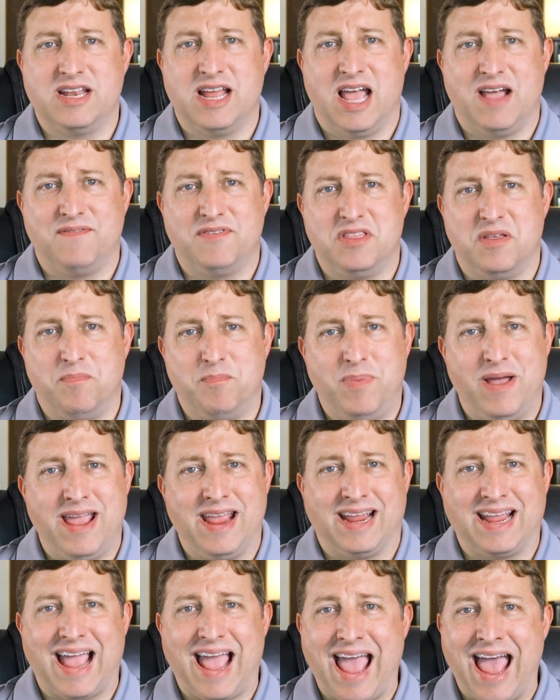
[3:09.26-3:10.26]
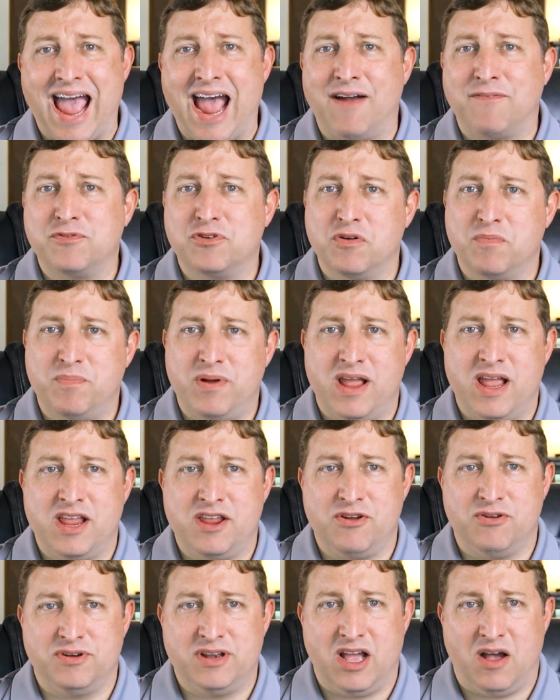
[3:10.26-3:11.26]
to have in the bank after
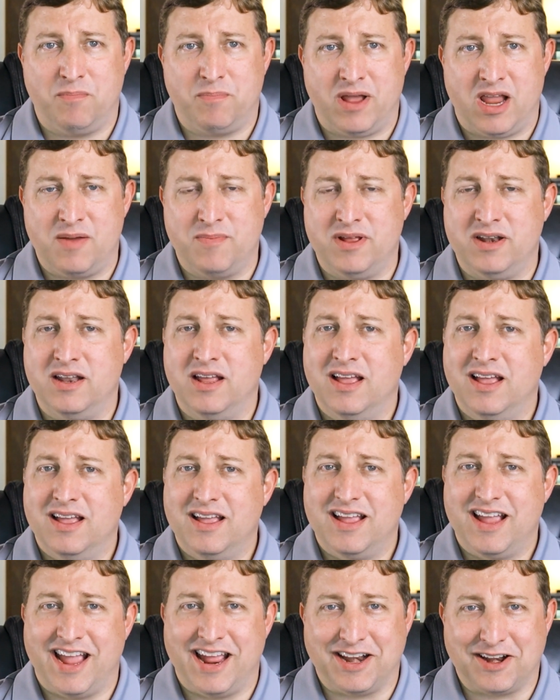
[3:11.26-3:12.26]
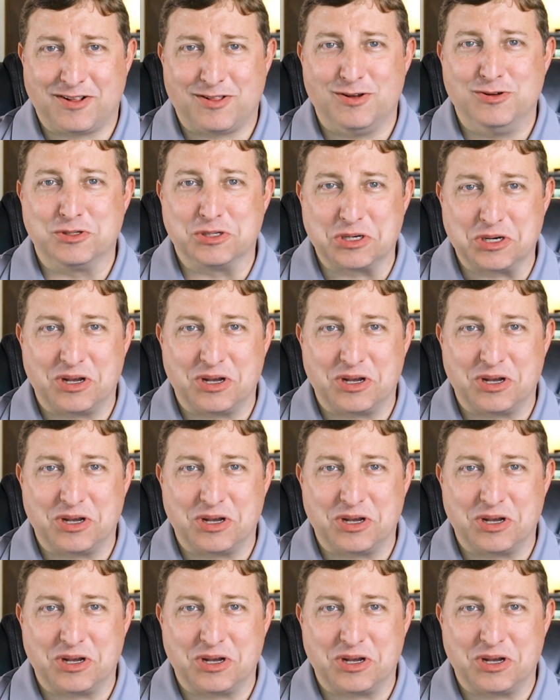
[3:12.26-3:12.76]
paying your down payment and closing